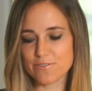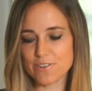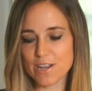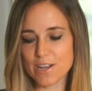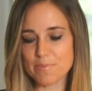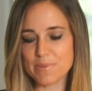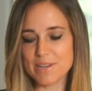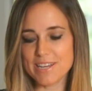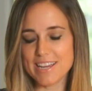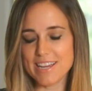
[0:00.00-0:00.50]

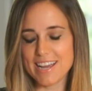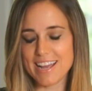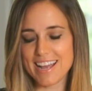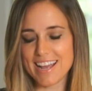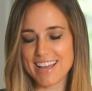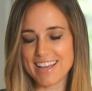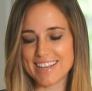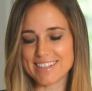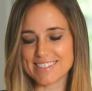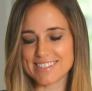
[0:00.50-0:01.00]
from,
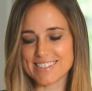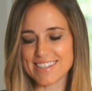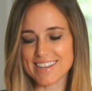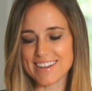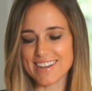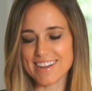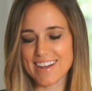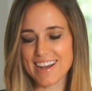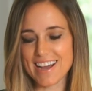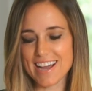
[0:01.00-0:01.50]
and
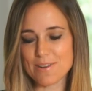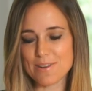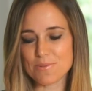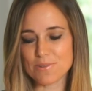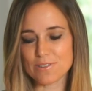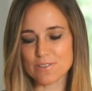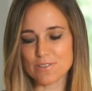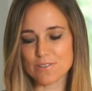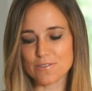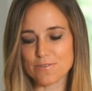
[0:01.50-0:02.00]
I
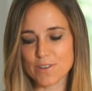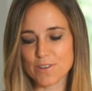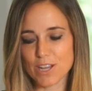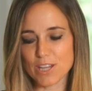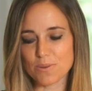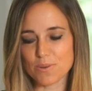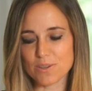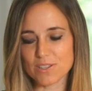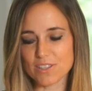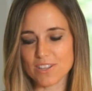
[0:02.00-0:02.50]
will
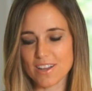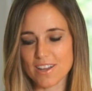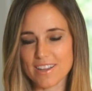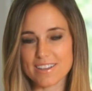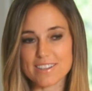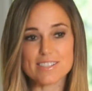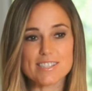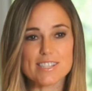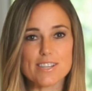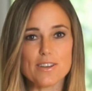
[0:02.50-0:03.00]
follow
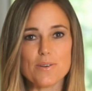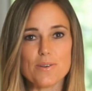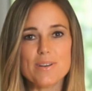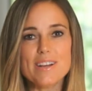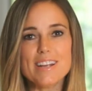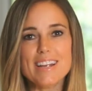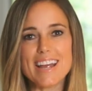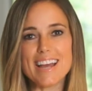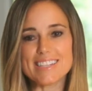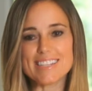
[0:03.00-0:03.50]
along. So
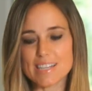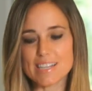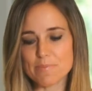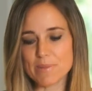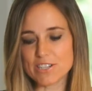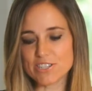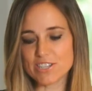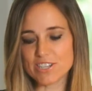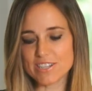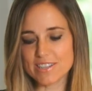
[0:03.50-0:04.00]
as I
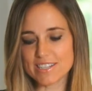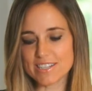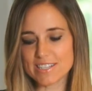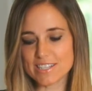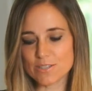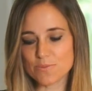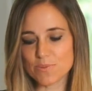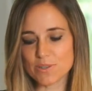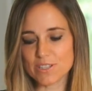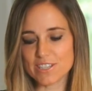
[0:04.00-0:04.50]
mentioned, this
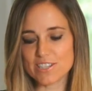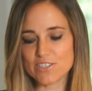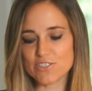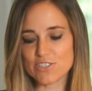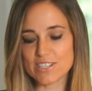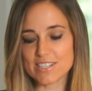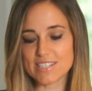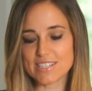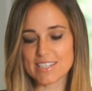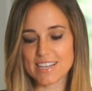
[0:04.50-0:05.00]
is really
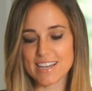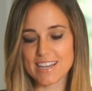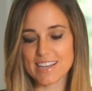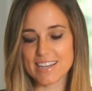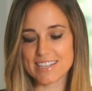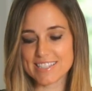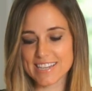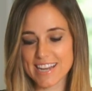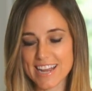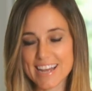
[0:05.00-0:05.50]
just
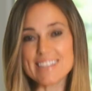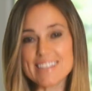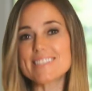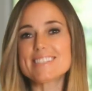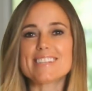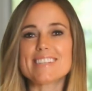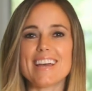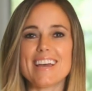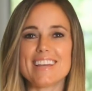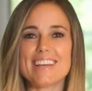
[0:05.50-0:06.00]
a
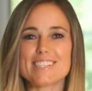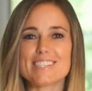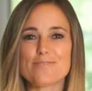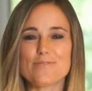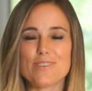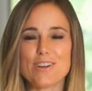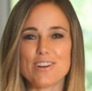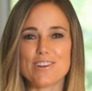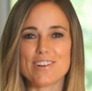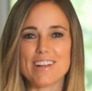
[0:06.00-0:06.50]
test as
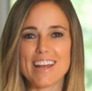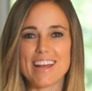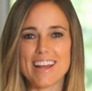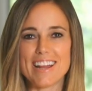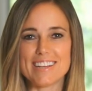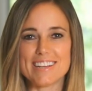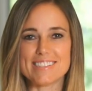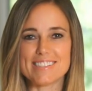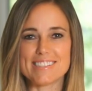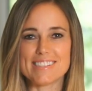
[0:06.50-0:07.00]
far
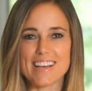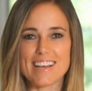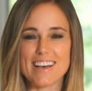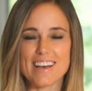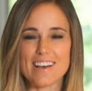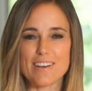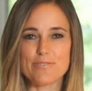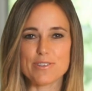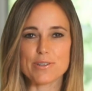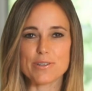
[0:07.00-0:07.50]
as
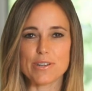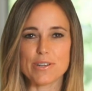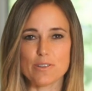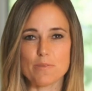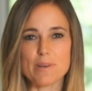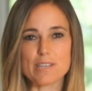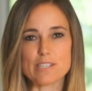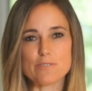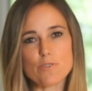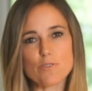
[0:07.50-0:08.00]
figuring out the
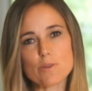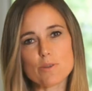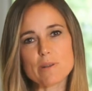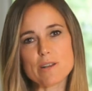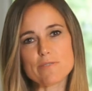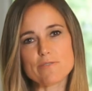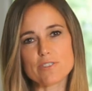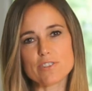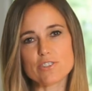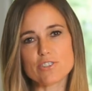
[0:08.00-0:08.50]
best
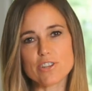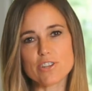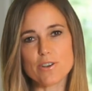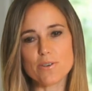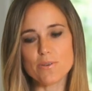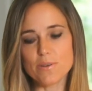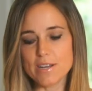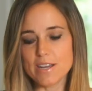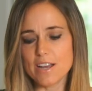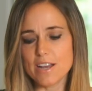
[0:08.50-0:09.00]
format for the
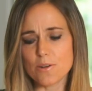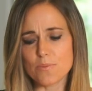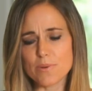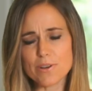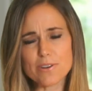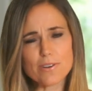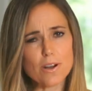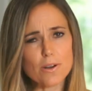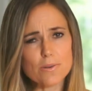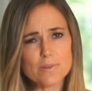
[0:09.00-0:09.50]
show. We
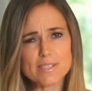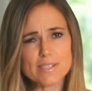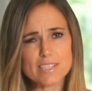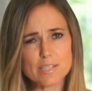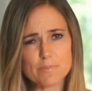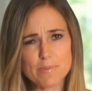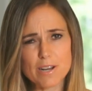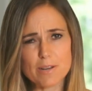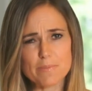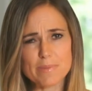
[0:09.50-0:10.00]
are always
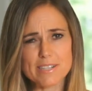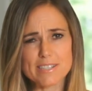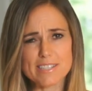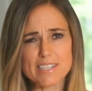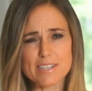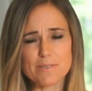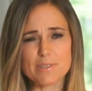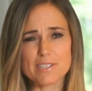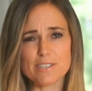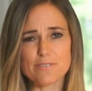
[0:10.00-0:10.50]

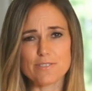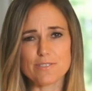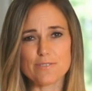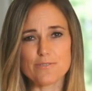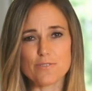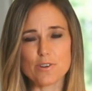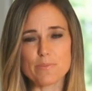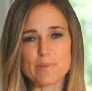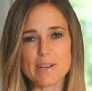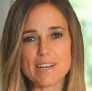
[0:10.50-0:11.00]
experimenting with different
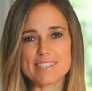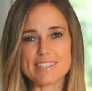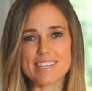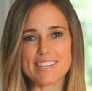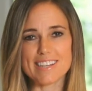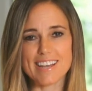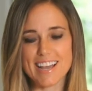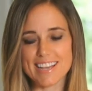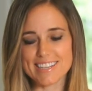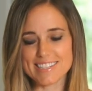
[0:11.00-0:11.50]
formats
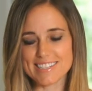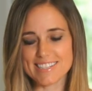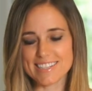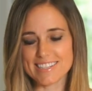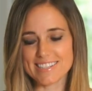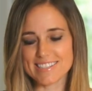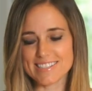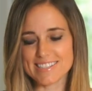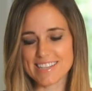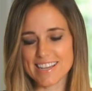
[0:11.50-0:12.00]
and
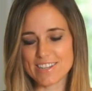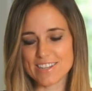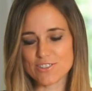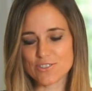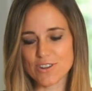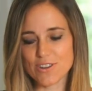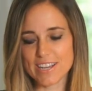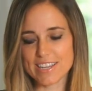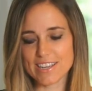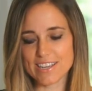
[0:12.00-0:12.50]
ideas and
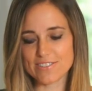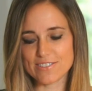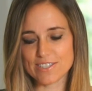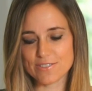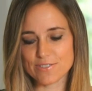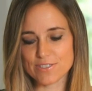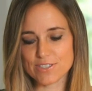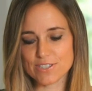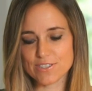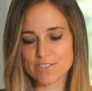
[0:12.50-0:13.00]
trying out
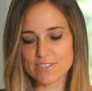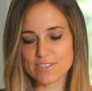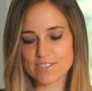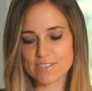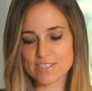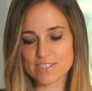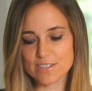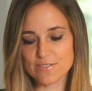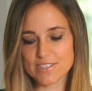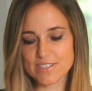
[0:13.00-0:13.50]
different
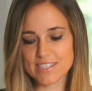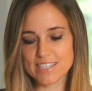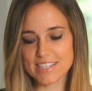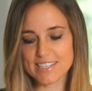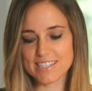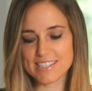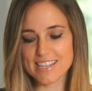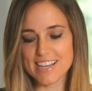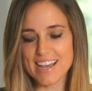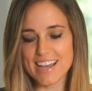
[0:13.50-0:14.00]

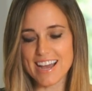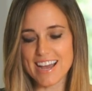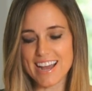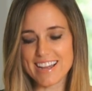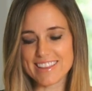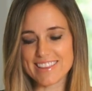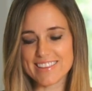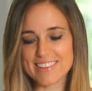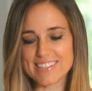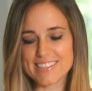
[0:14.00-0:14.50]
services. I
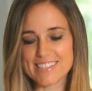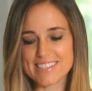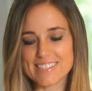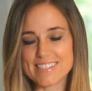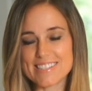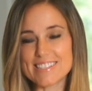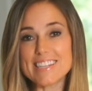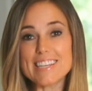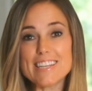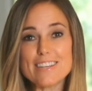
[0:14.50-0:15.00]
think this is
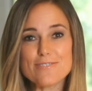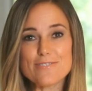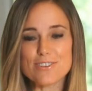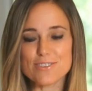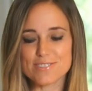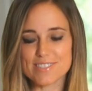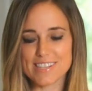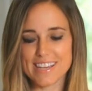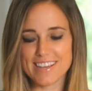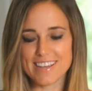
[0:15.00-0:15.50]
Steve
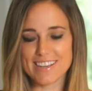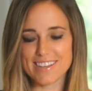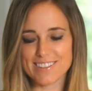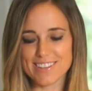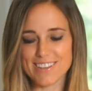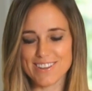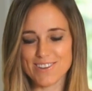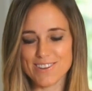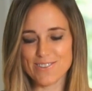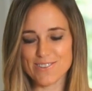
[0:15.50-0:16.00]
who's saying
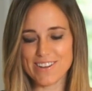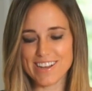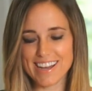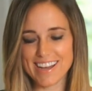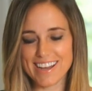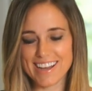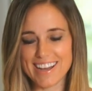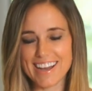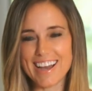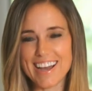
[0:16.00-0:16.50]
hello.
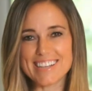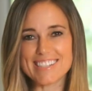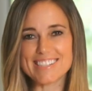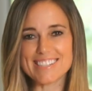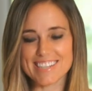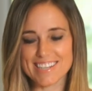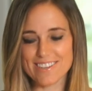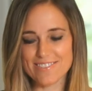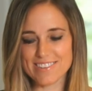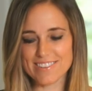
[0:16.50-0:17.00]
Hi,
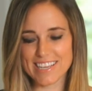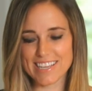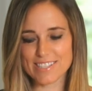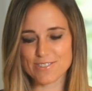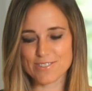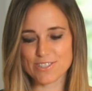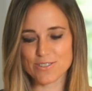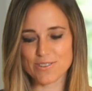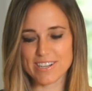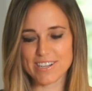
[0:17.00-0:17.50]
Steve. Thanks
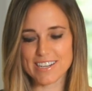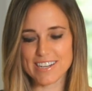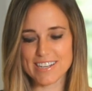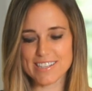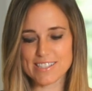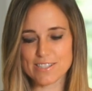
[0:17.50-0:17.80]
for joining